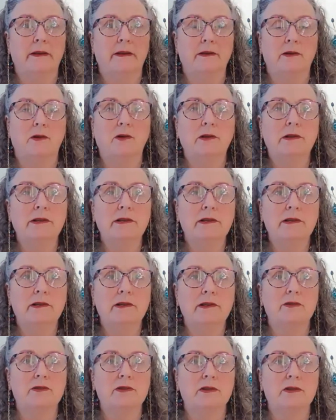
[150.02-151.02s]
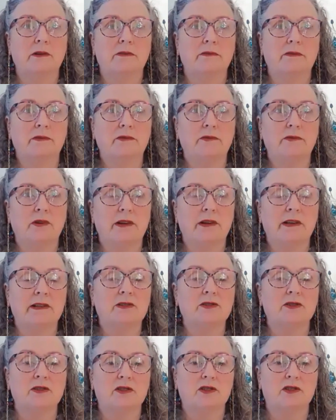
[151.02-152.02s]
in all the years of
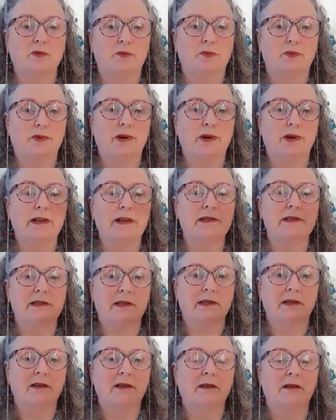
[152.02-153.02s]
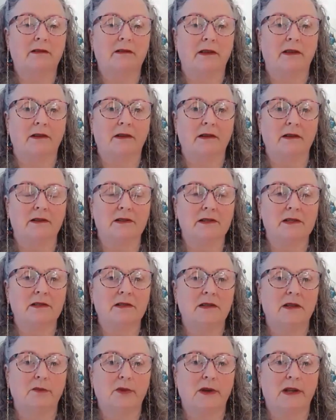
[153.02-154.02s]
trying to suppress the
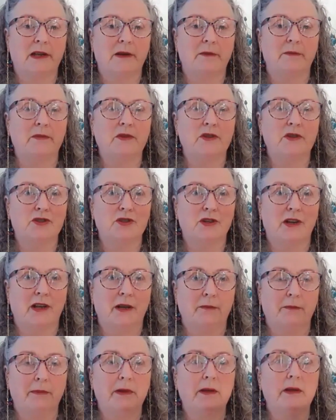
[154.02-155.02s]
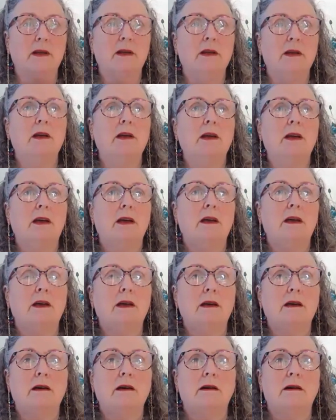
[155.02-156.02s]
guilt, the blame, the shame,
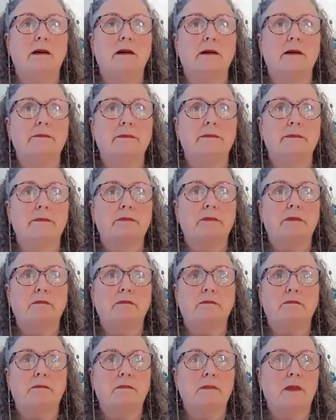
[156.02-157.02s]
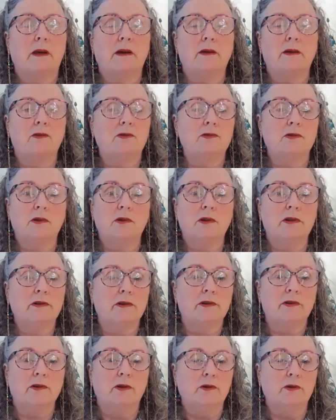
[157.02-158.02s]
I could no
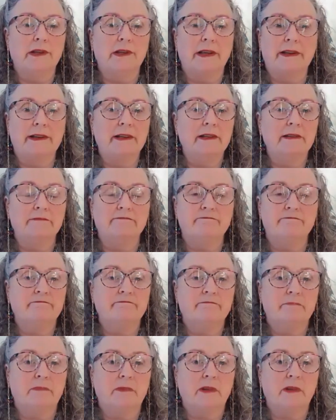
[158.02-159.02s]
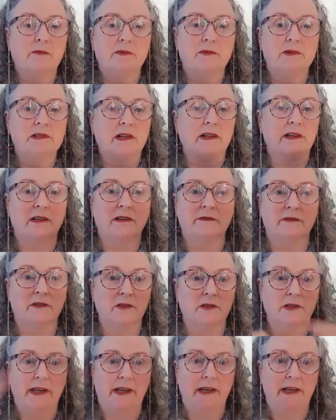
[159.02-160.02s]
longer hold that in. It was like a
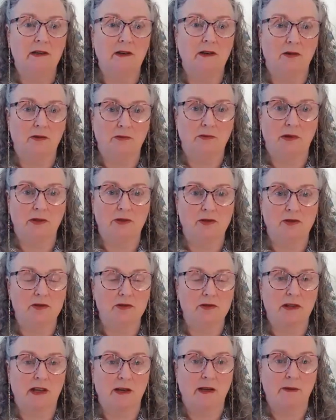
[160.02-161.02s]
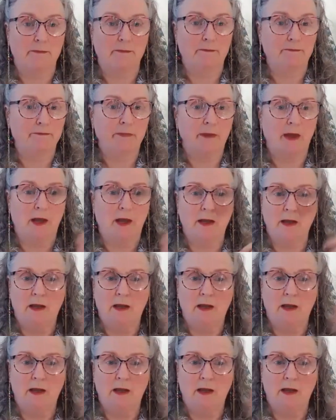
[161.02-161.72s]
volcano that just came